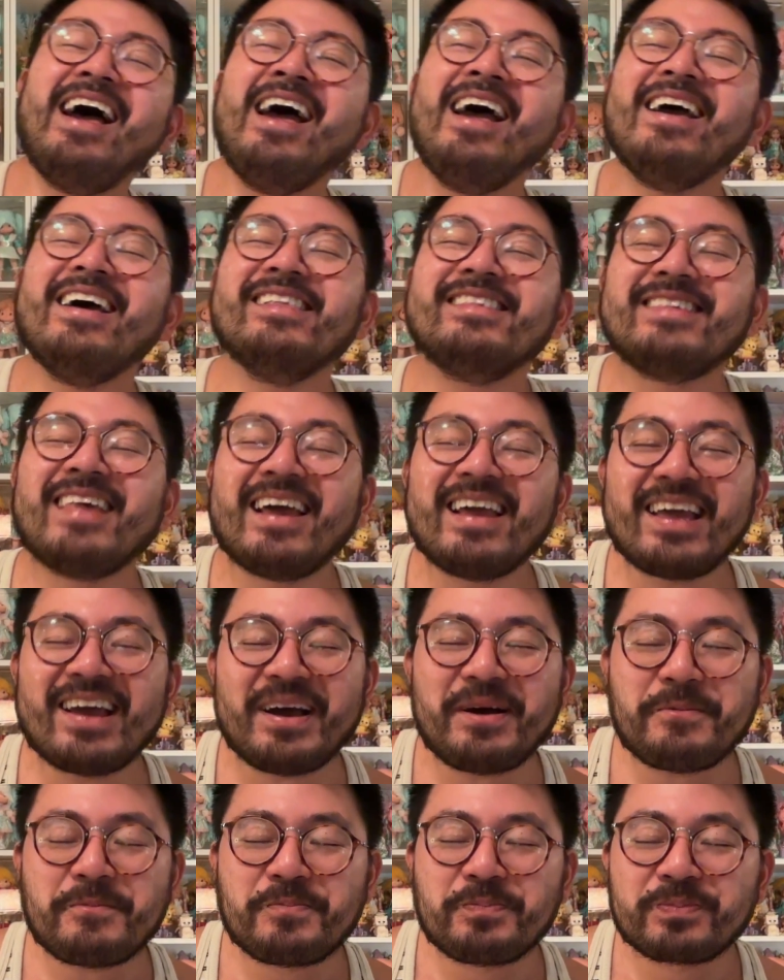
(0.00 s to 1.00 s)
It's like
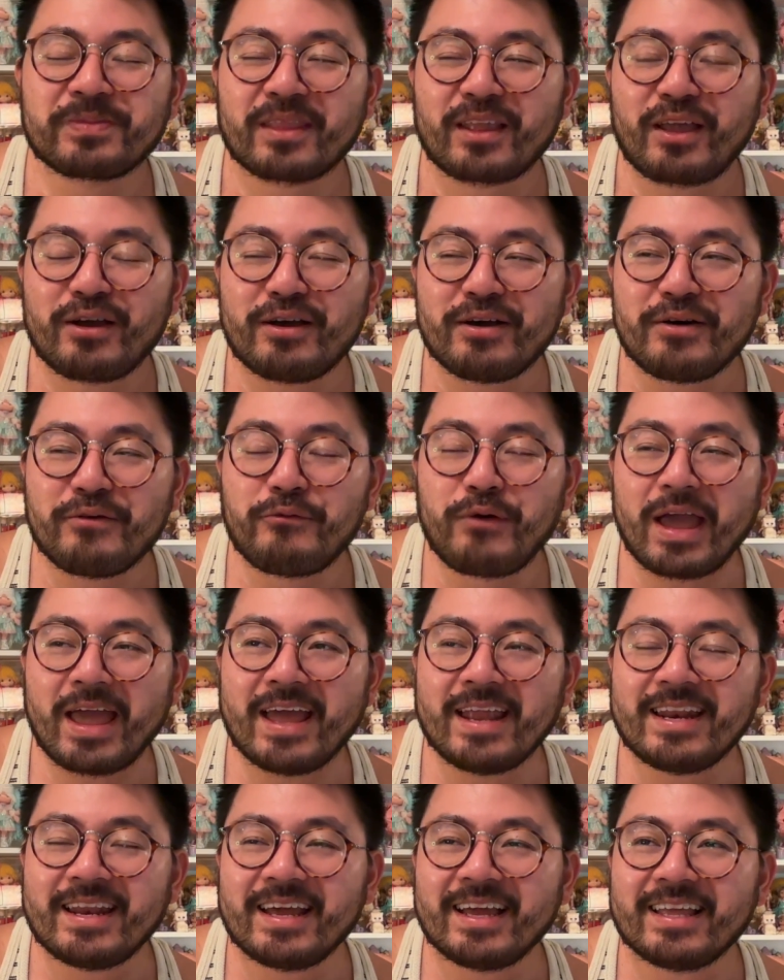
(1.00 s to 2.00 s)

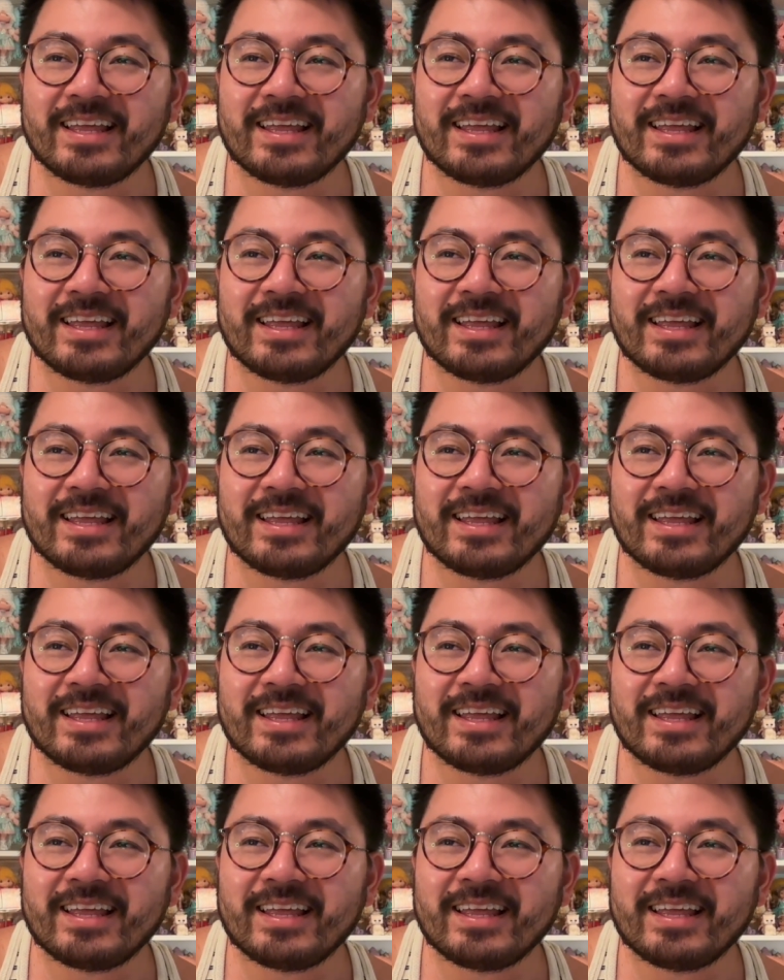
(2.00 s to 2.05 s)
when